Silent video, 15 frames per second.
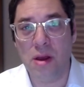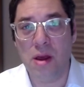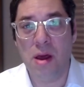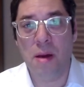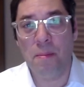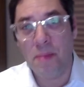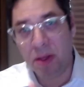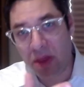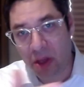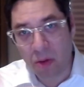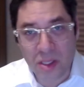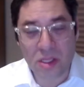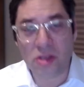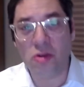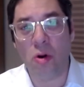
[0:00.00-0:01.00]
But there
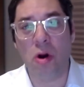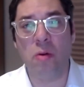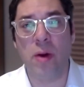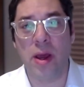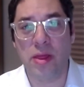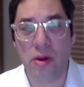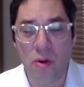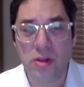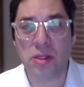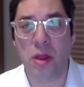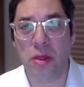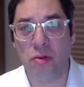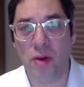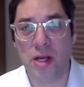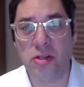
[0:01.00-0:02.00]
is a doorway, there is a
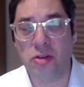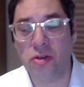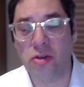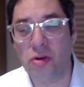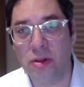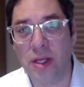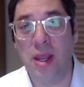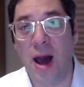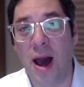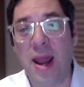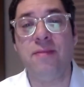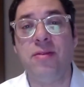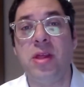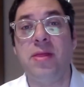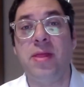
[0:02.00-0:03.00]
threshold, and not
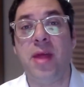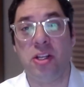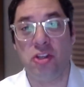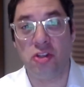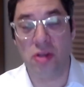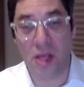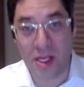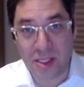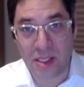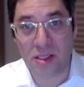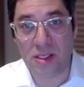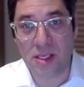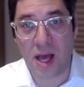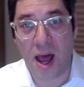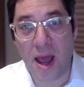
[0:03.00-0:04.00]
everything that is
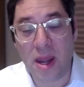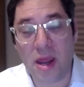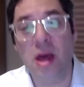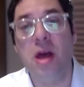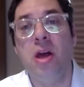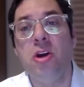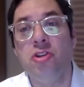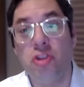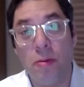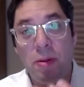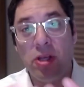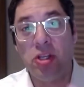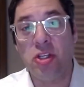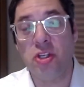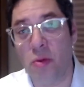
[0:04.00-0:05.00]
inside should be
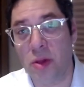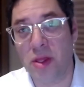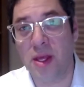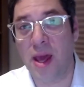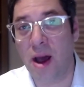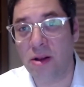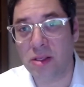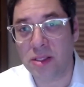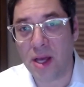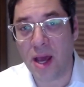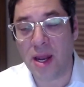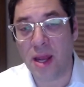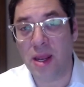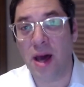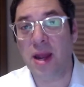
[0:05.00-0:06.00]
shared with the outside,
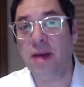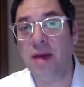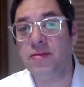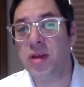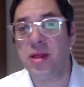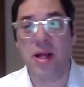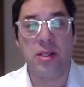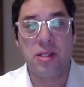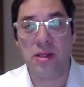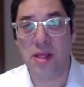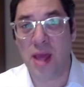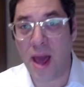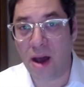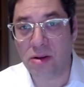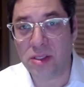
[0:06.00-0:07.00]
and not everything that's on the
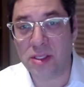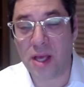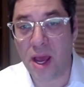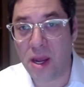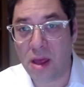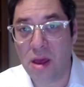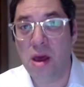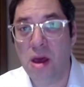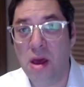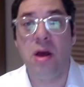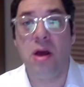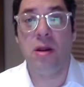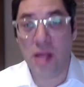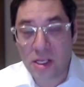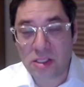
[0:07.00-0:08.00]
outside
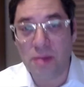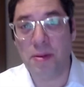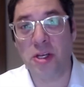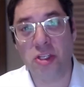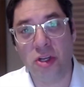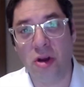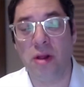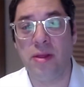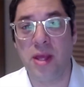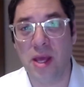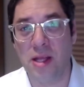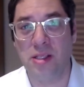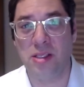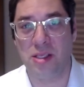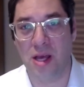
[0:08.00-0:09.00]
needs to be shared on the
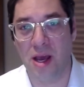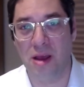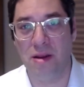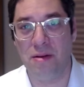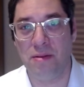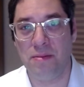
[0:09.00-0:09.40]
inside.